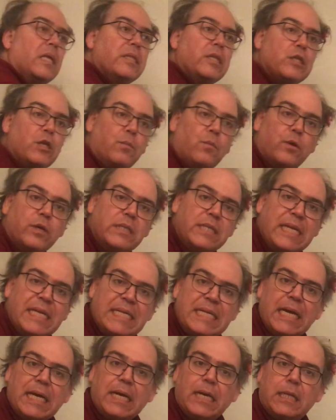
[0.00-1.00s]
a little more
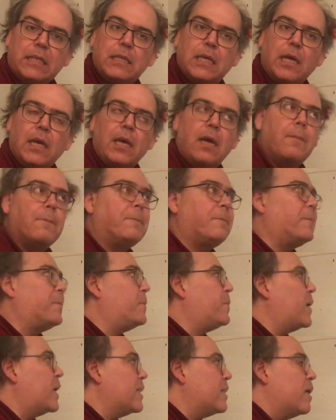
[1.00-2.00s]
detailed,
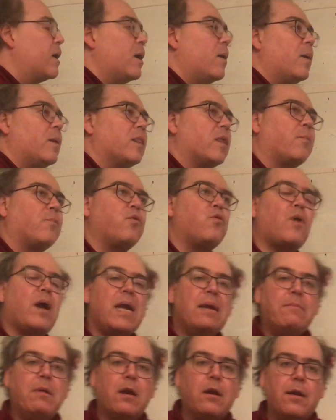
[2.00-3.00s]
but the
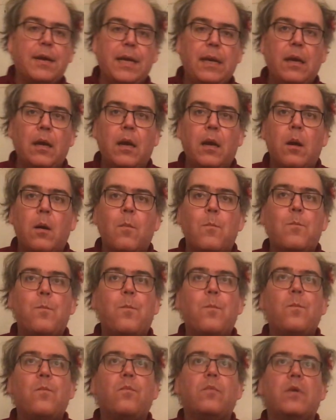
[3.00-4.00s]
primary
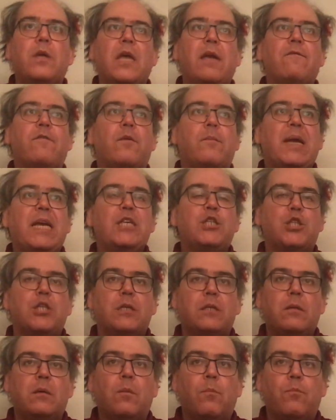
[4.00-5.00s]

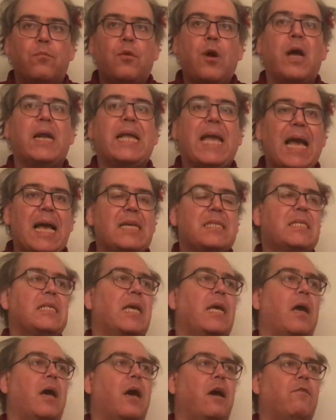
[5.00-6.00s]
information
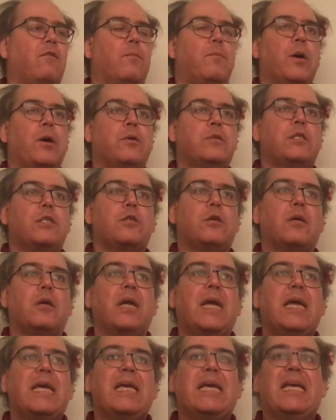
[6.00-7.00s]
broadcasting of a
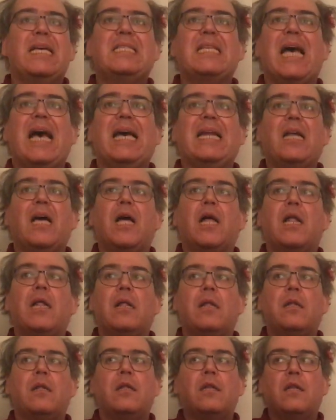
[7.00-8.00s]
poster is at
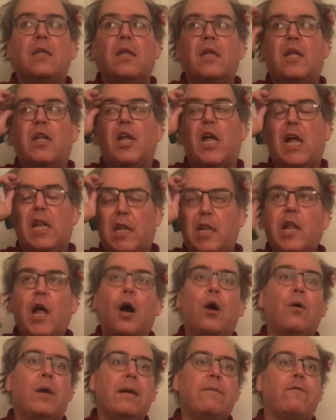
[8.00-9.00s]
a
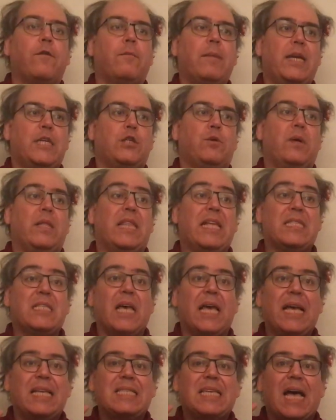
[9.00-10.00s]
low information width.
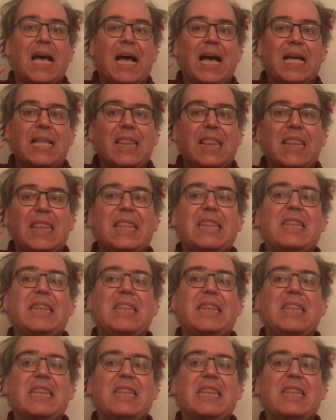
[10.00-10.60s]
It's a, it's a